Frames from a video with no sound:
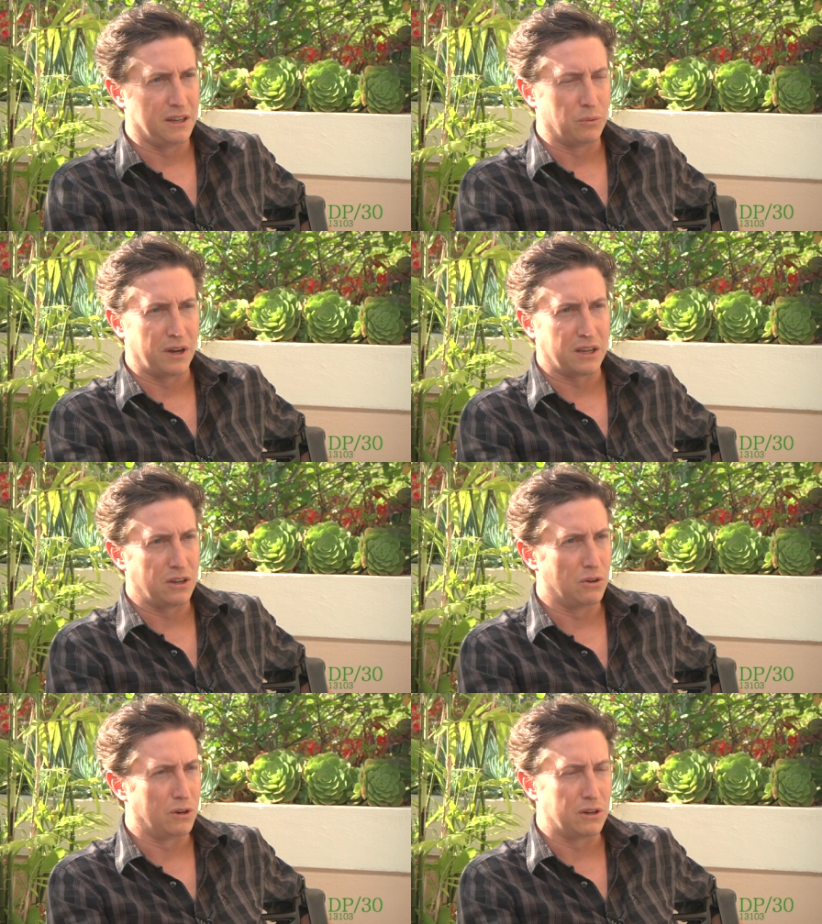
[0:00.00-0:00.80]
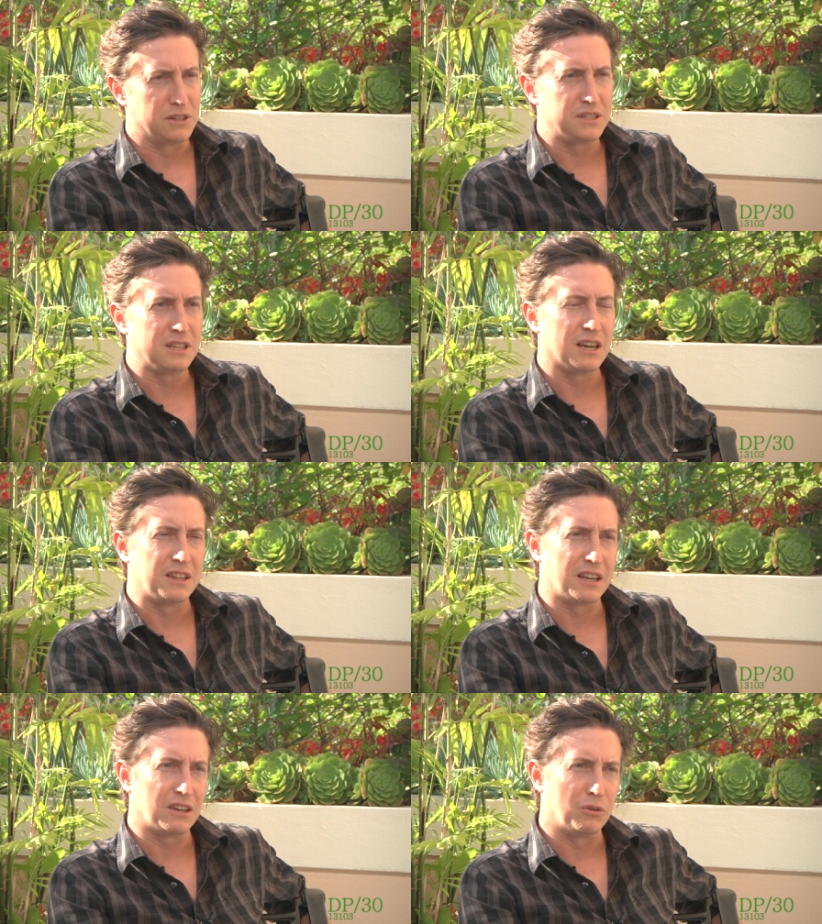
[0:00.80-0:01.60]
N Y U or U S C, I
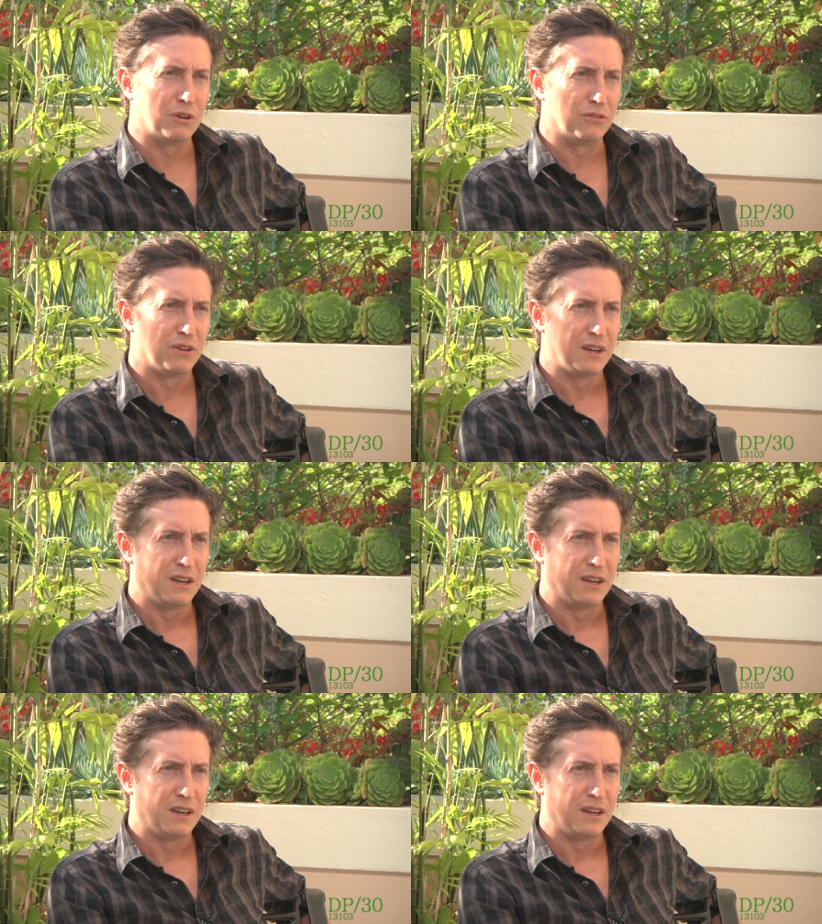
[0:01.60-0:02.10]
think you would have,